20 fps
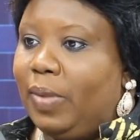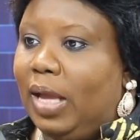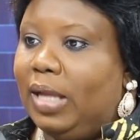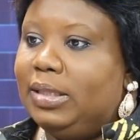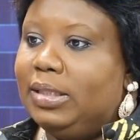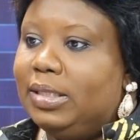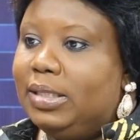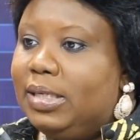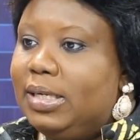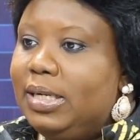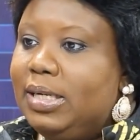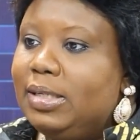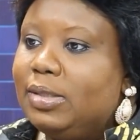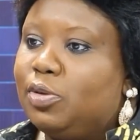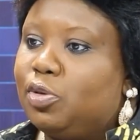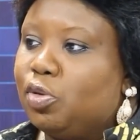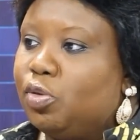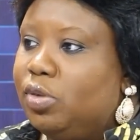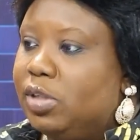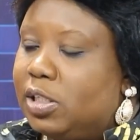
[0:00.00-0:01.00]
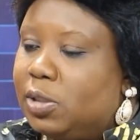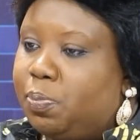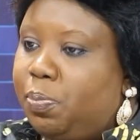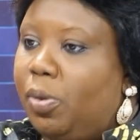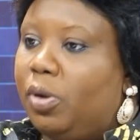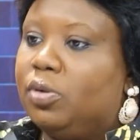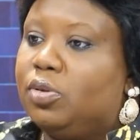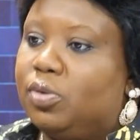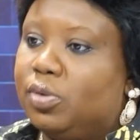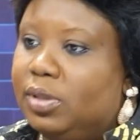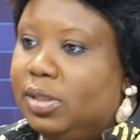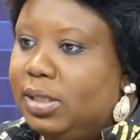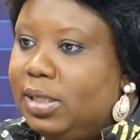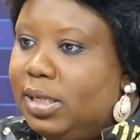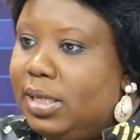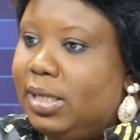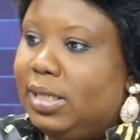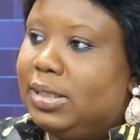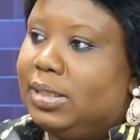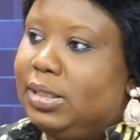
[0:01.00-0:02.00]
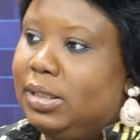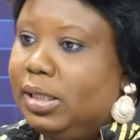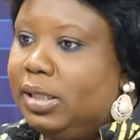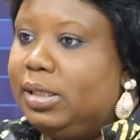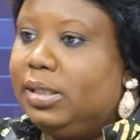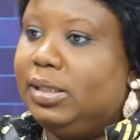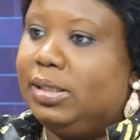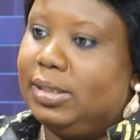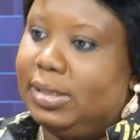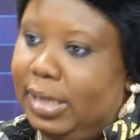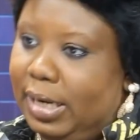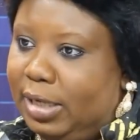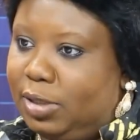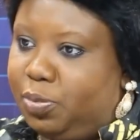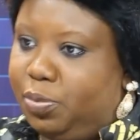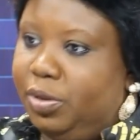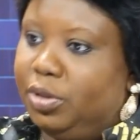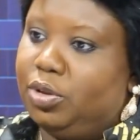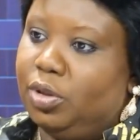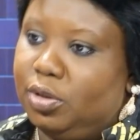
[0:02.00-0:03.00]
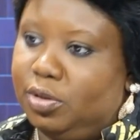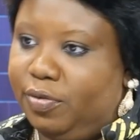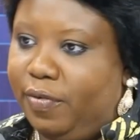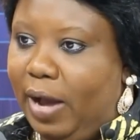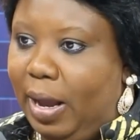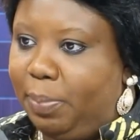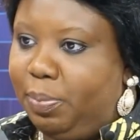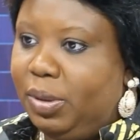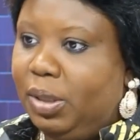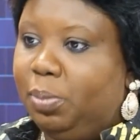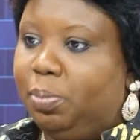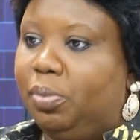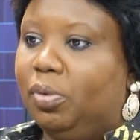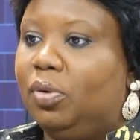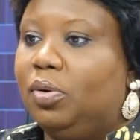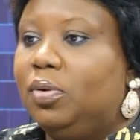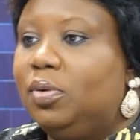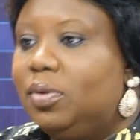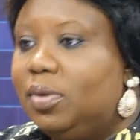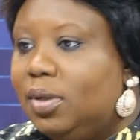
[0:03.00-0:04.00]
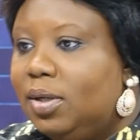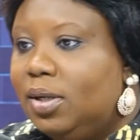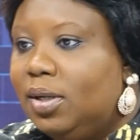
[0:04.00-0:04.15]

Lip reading: and the need to respond to the needs, yearnings, and aspirations of our people.